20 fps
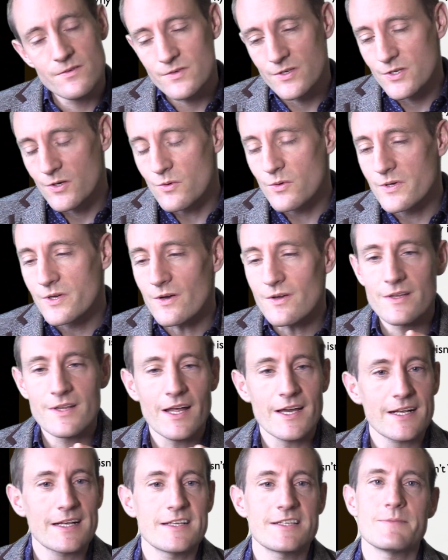you're not
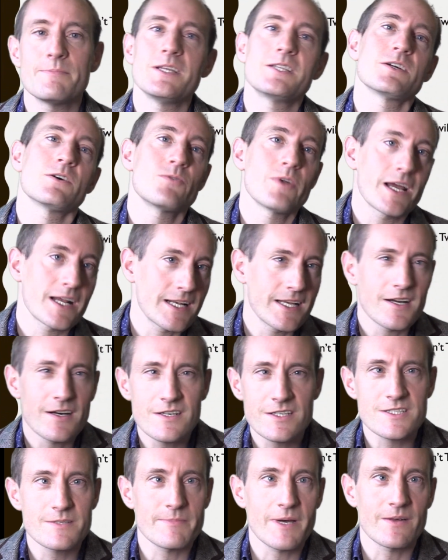likely to be directly
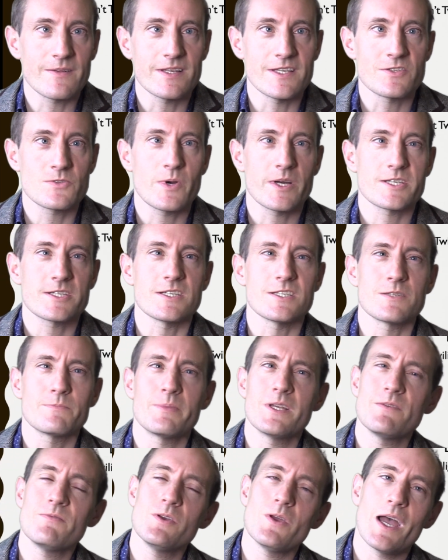asked about these questions,
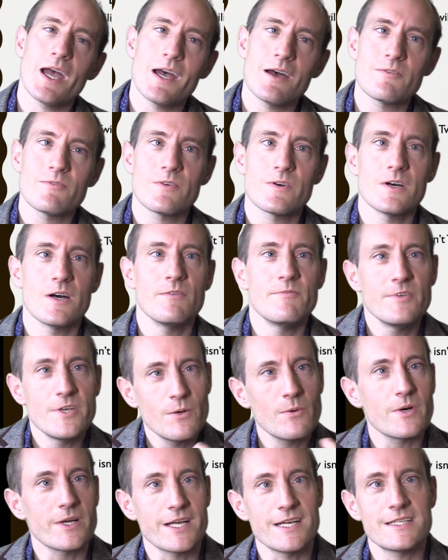but if you have a
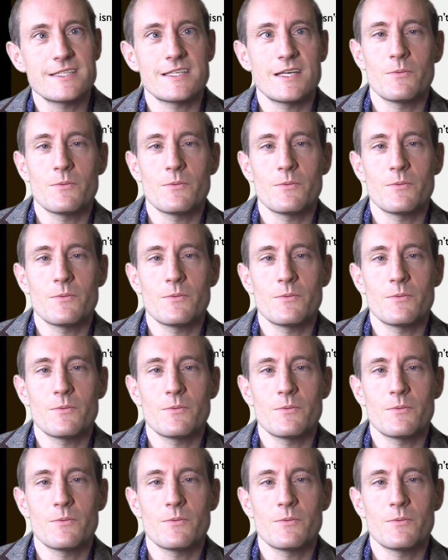view on it,